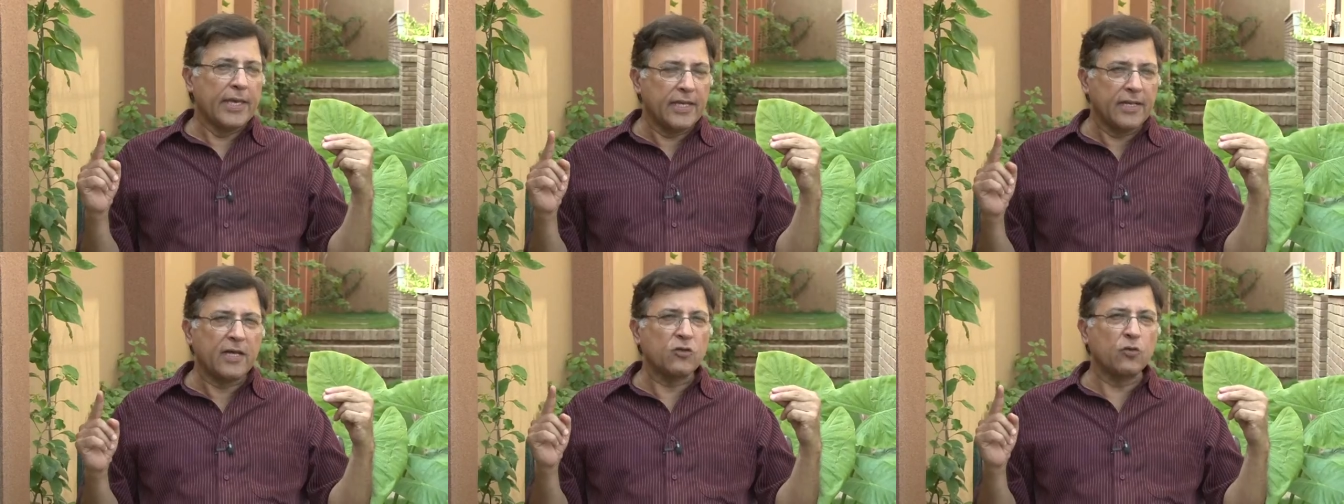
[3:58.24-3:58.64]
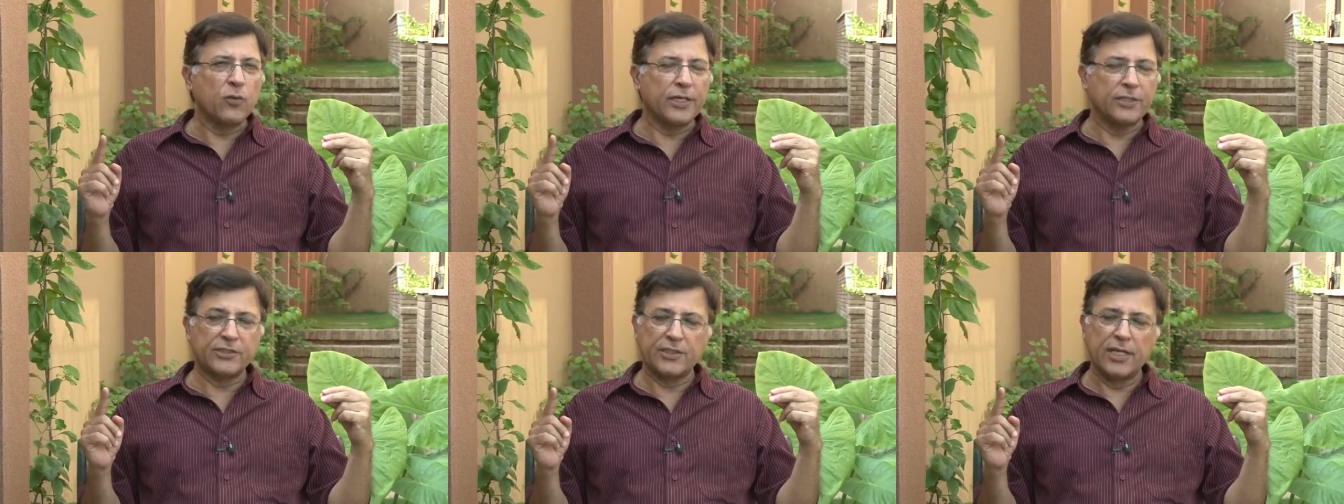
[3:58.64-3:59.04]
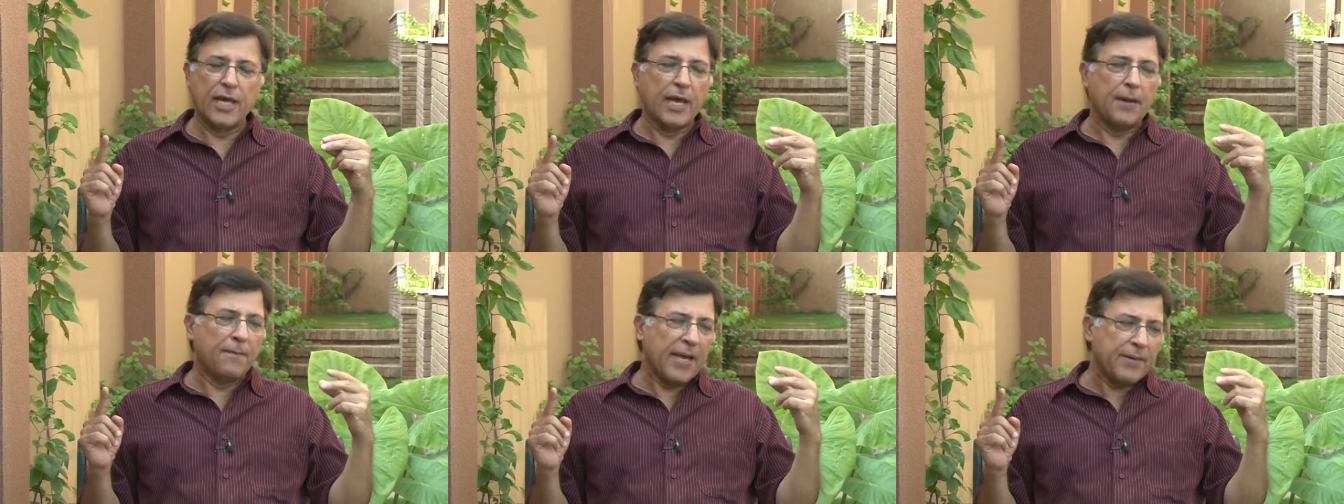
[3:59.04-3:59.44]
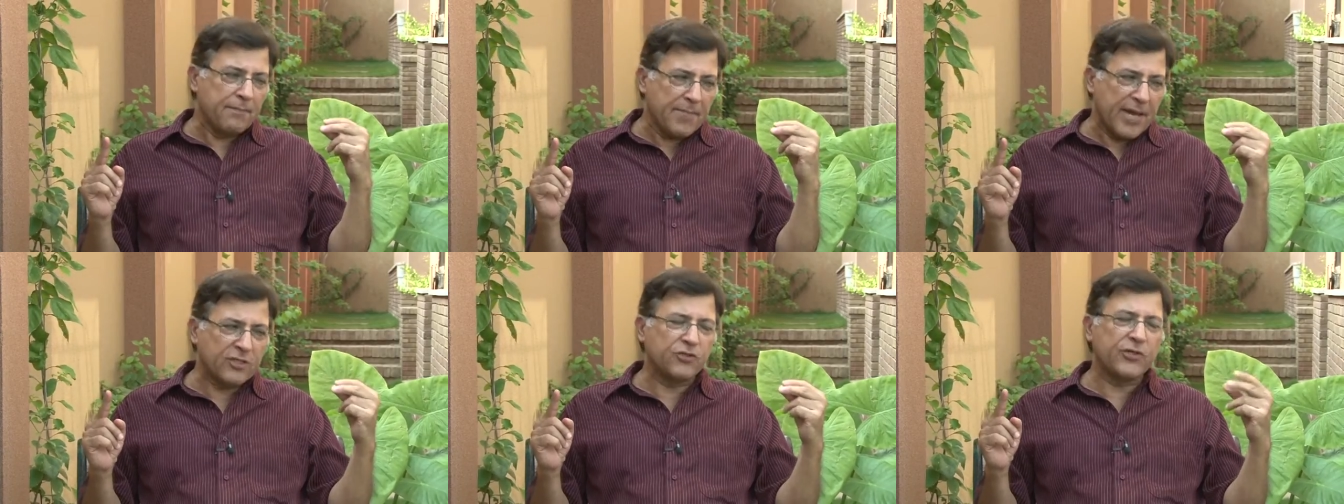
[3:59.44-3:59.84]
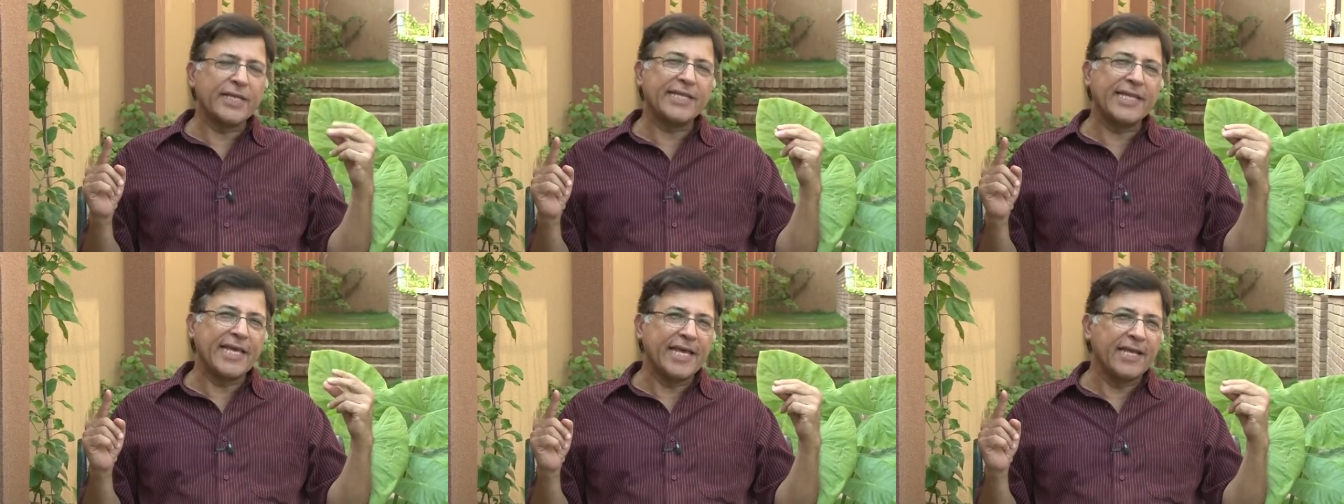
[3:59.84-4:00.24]
In other words, by
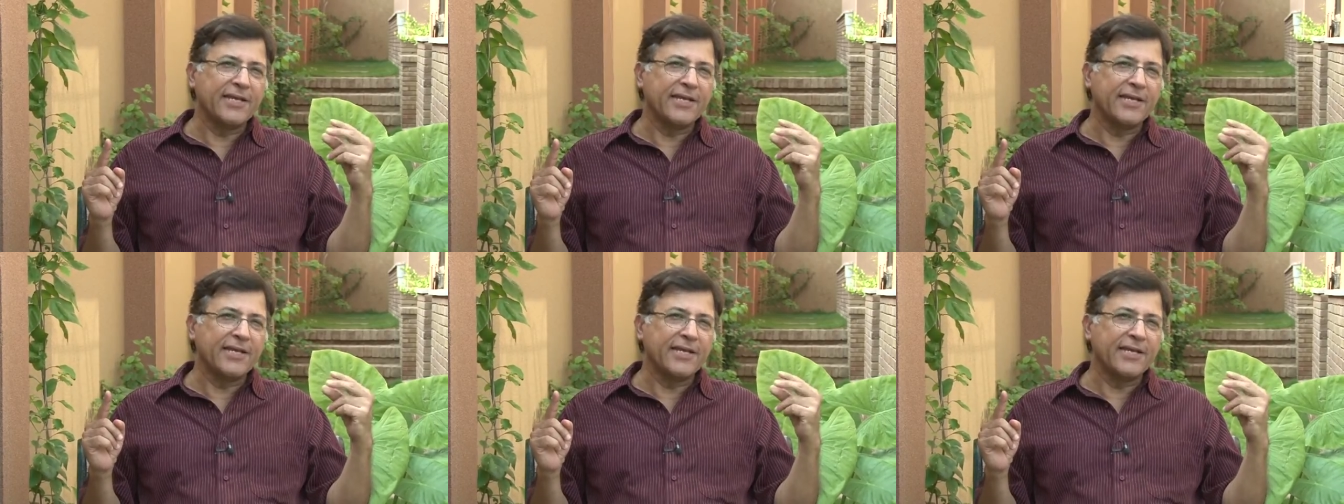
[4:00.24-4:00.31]
measuring the